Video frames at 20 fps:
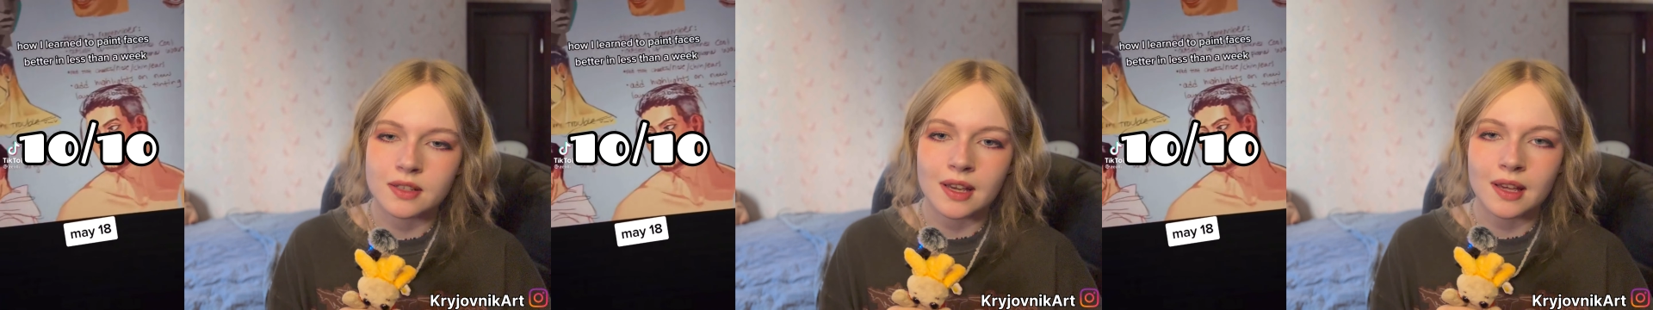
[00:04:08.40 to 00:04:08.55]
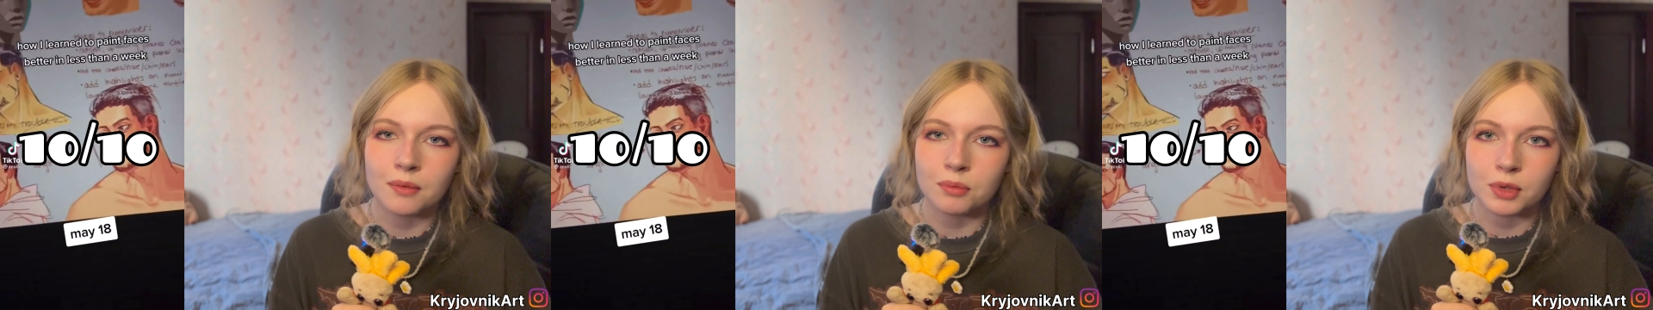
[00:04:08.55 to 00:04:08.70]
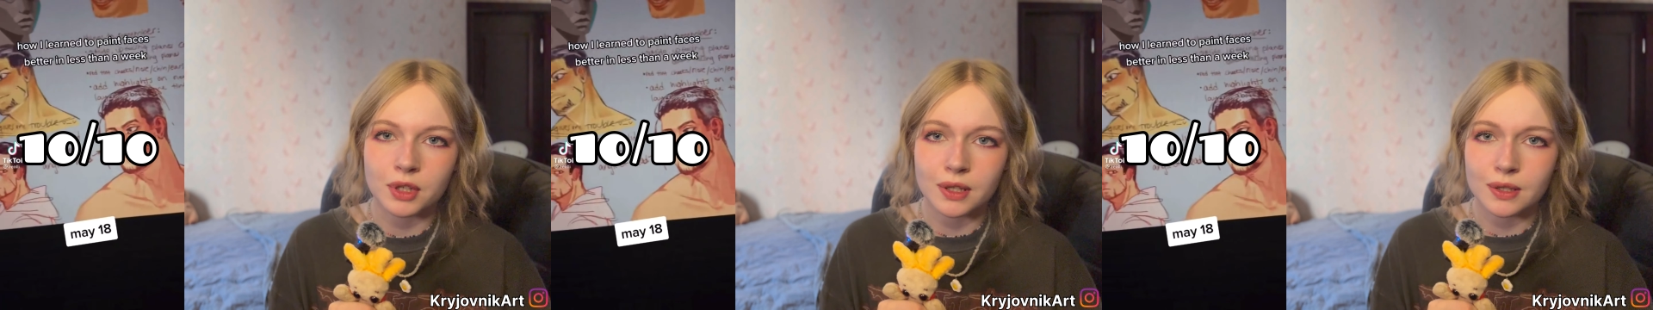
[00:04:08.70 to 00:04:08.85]

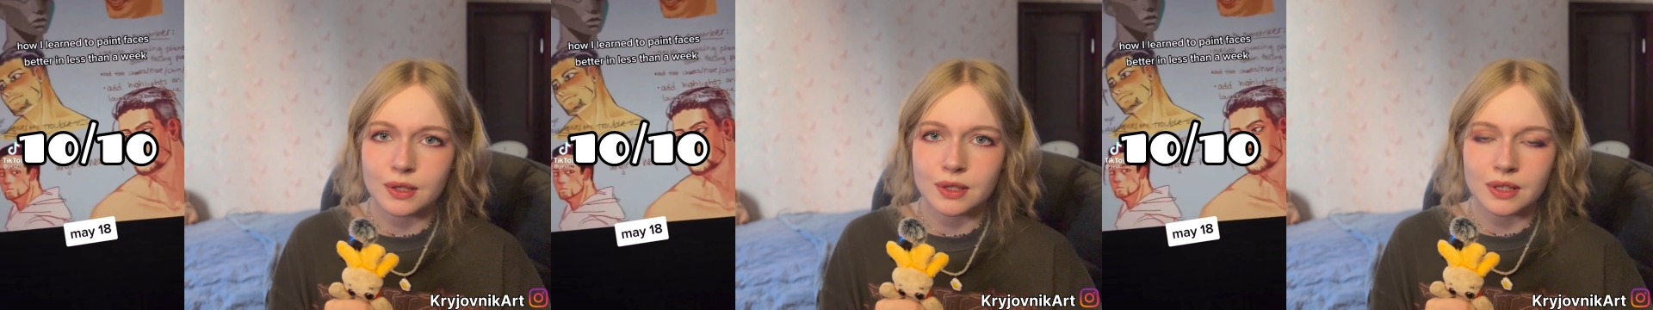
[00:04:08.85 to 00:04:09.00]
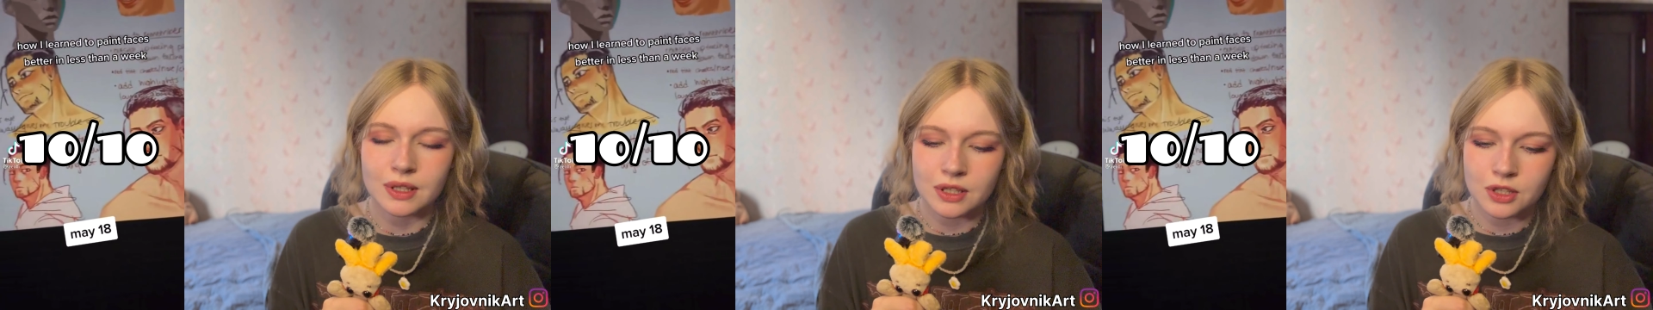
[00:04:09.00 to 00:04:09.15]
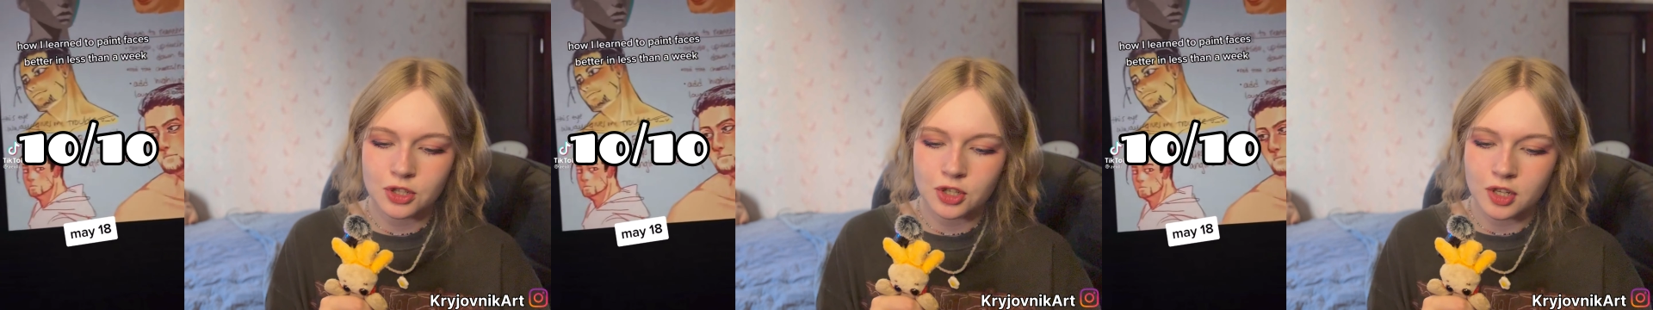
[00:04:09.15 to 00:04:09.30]
10 because
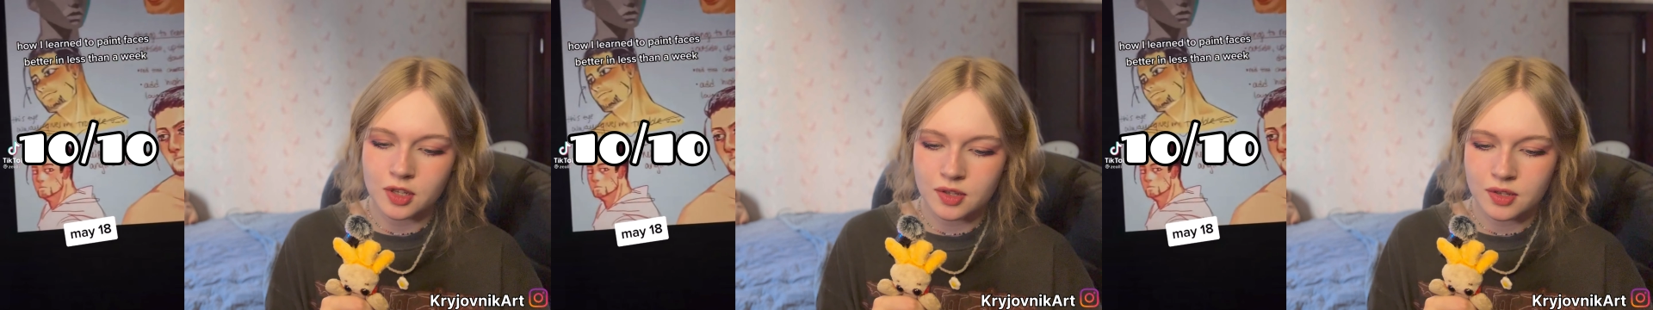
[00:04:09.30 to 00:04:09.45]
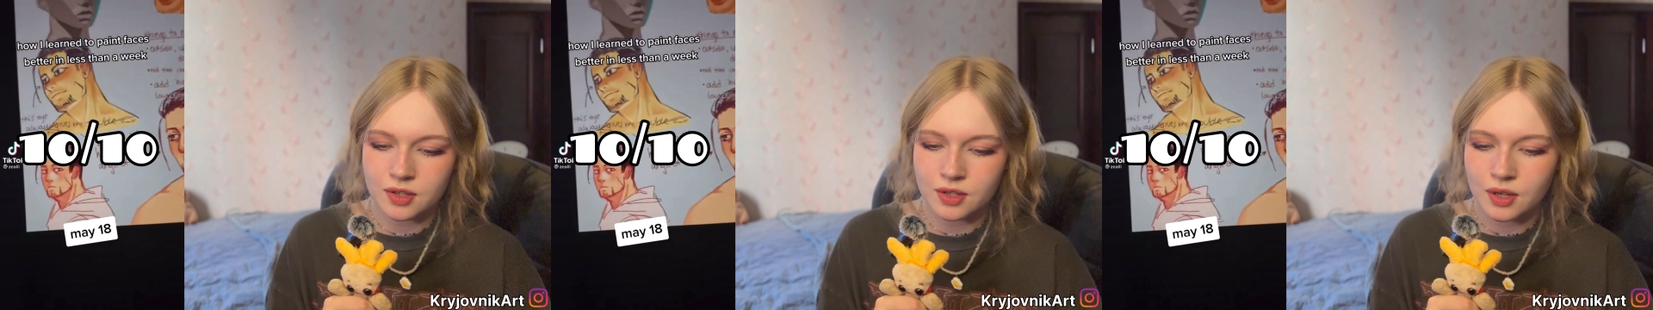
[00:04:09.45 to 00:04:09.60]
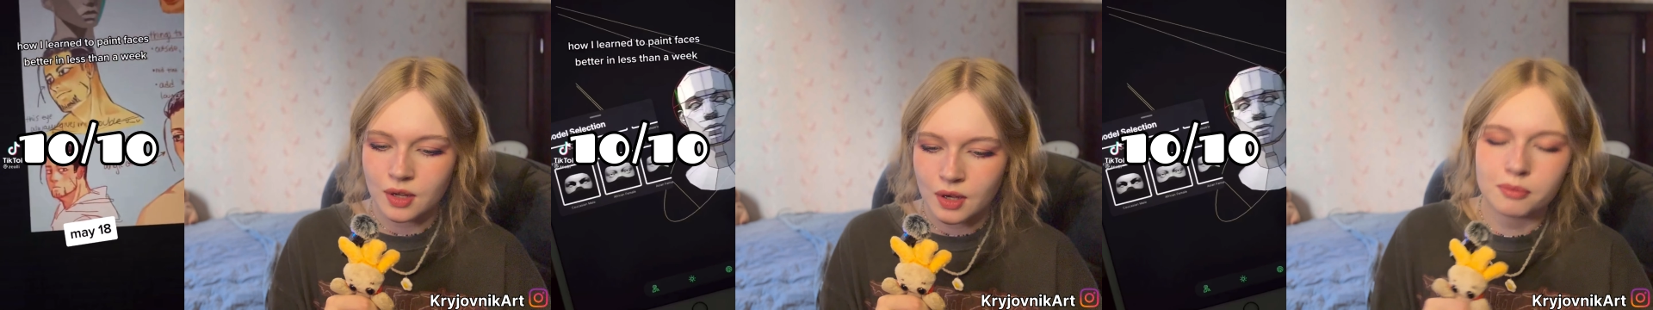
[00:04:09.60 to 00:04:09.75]
this is
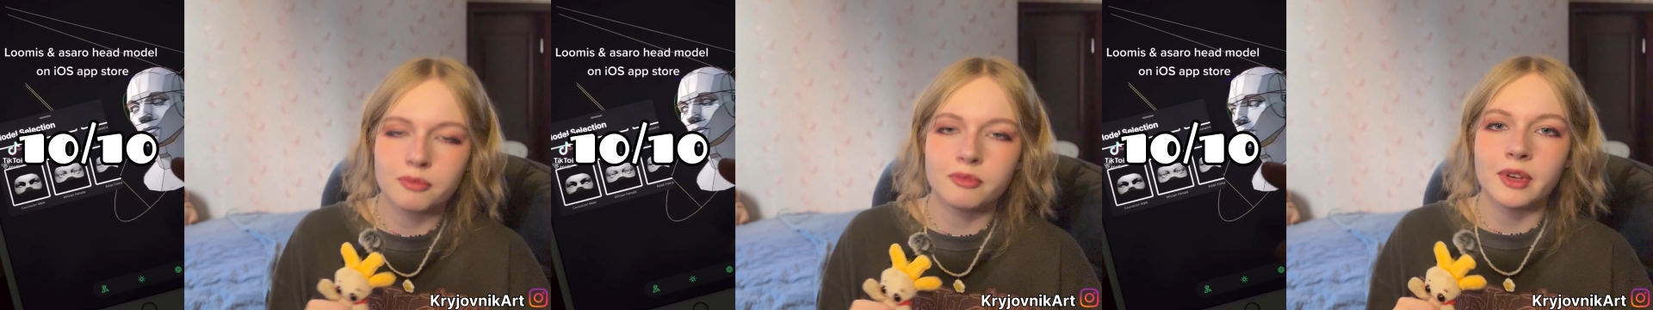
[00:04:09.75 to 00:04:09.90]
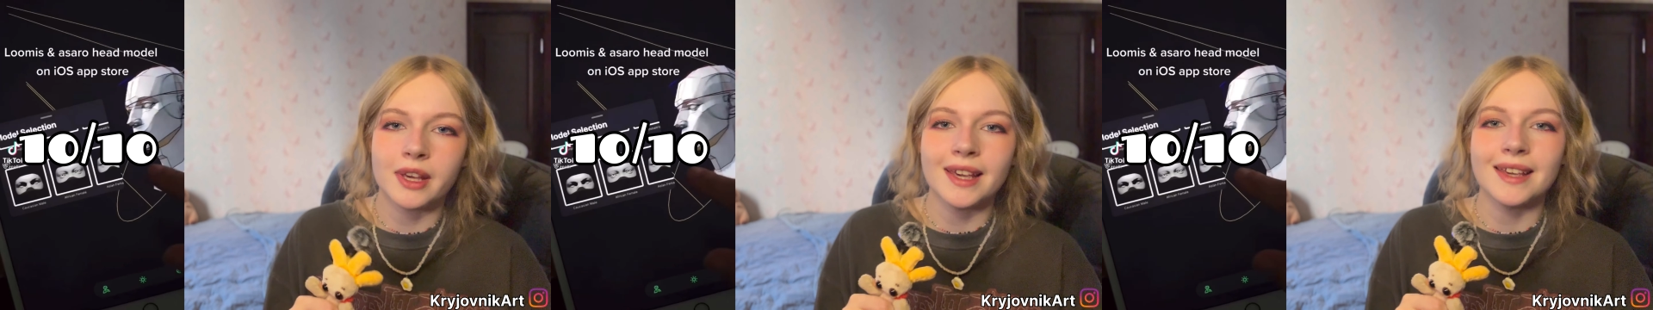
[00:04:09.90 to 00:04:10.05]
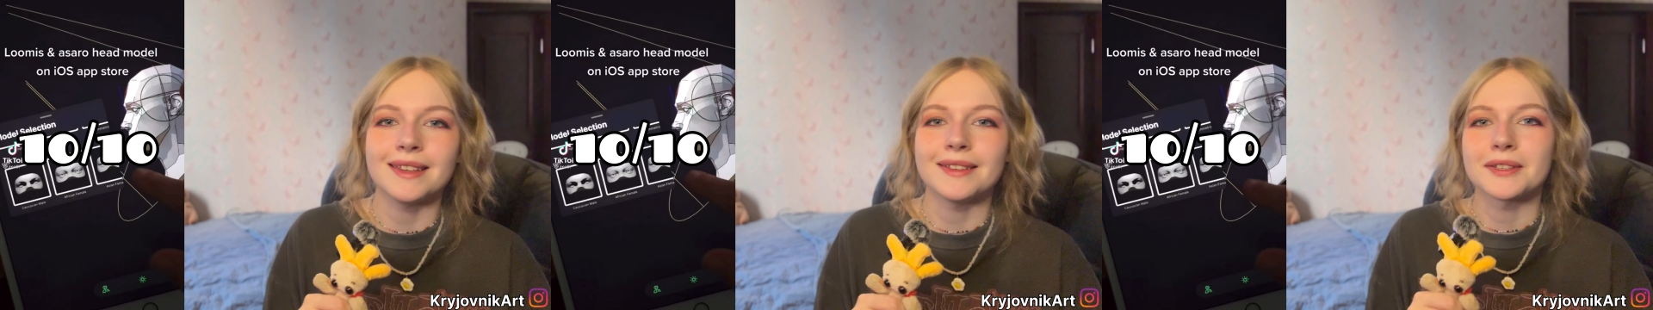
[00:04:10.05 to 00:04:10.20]
just
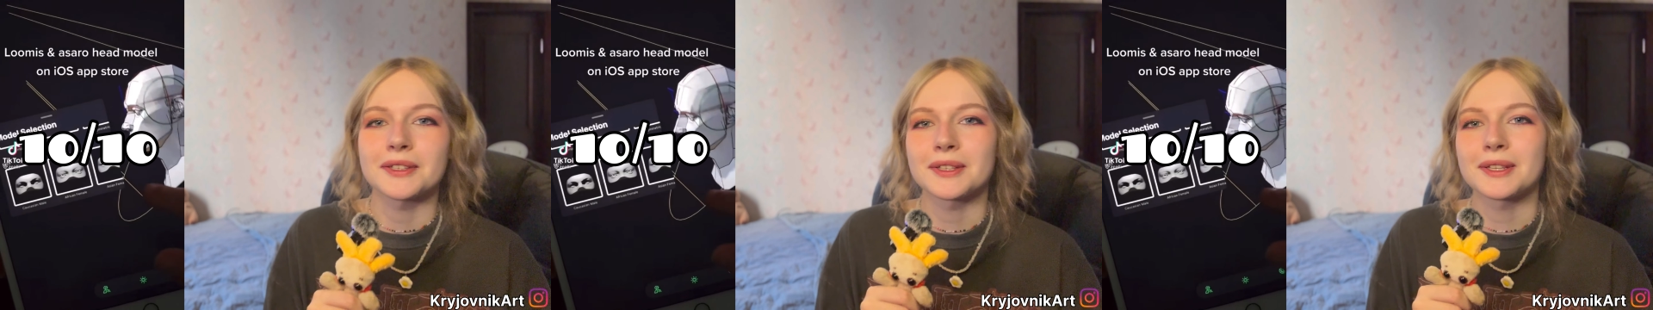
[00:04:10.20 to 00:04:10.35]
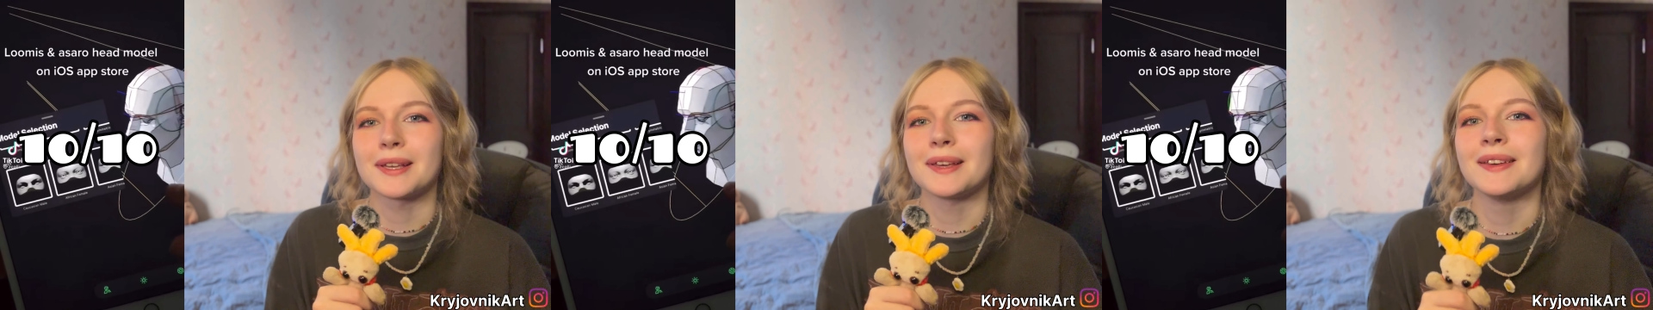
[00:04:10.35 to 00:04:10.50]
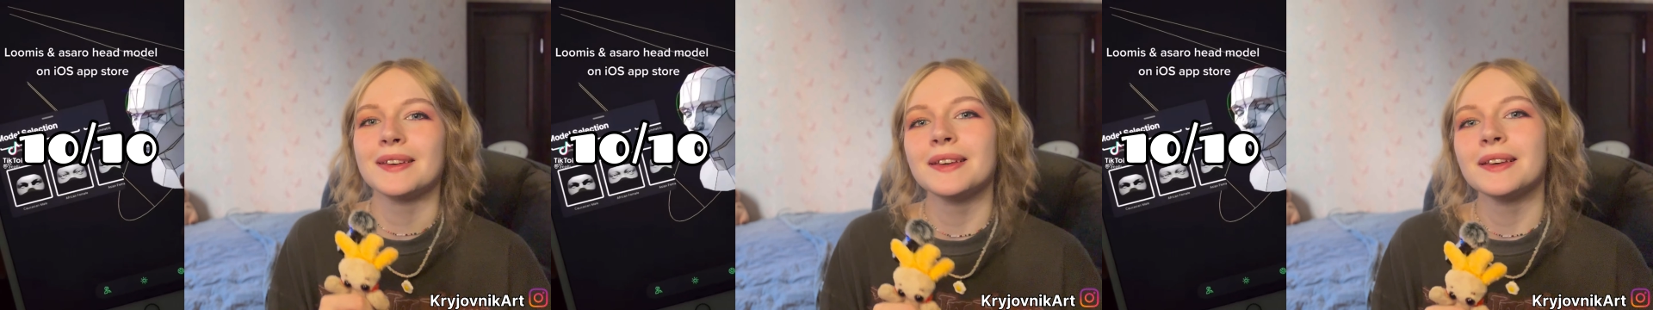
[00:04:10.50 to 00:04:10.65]

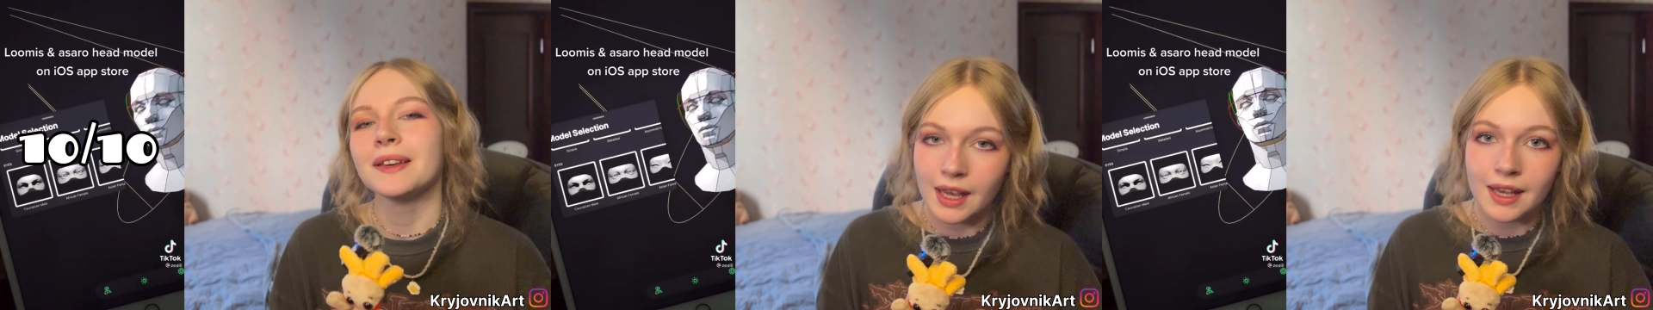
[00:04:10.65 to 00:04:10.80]
based.